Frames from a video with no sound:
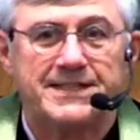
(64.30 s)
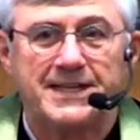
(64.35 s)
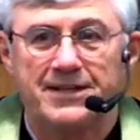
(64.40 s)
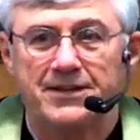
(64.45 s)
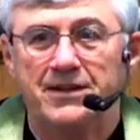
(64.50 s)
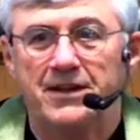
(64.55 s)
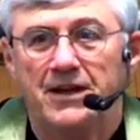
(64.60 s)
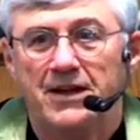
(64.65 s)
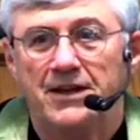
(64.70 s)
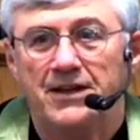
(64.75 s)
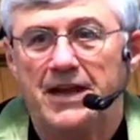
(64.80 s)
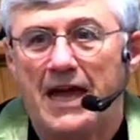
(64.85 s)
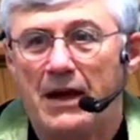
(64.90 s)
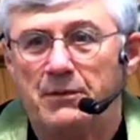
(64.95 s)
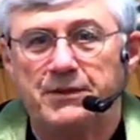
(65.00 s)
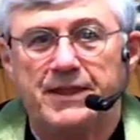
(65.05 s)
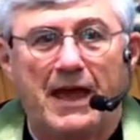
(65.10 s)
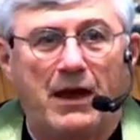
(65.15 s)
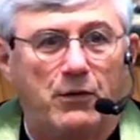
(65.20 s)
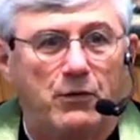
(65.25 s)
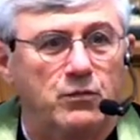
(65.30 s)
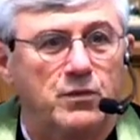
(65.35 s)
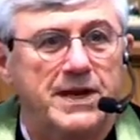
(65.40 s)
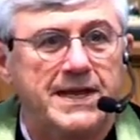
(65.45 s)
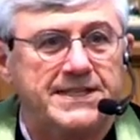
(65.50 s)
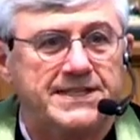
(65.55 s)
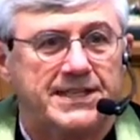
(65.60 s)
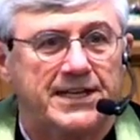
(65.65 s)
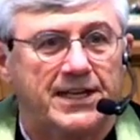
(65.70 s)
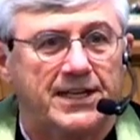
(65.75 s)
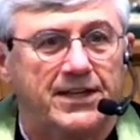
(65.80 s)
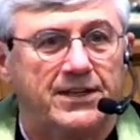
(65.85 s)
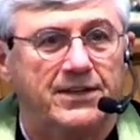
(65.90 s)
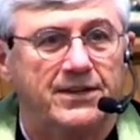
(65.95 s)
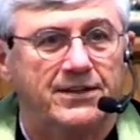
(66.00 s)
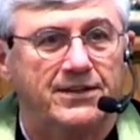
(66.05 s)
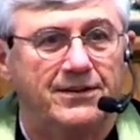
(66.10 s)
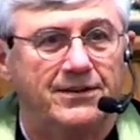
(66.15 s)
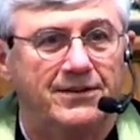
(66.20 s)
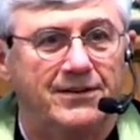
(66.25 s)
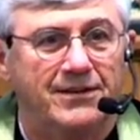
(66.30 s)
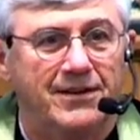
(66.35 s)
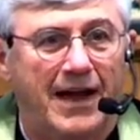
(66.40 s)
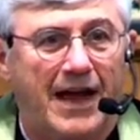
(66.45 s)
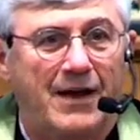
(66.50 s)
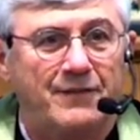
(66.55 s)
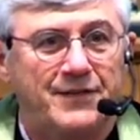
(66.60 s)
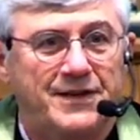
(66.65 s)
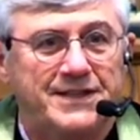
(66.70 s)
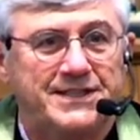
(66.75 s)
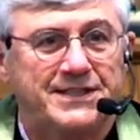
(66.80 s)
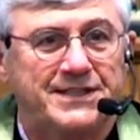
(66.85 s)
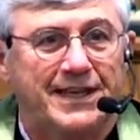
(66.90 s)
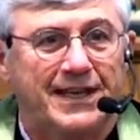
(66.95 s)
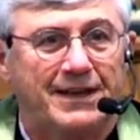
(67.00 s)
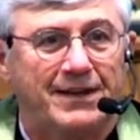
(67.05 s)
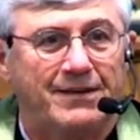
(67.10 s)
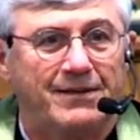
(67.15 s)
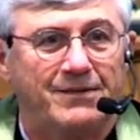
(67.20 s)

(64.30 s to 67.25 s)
and not without reason, obviously,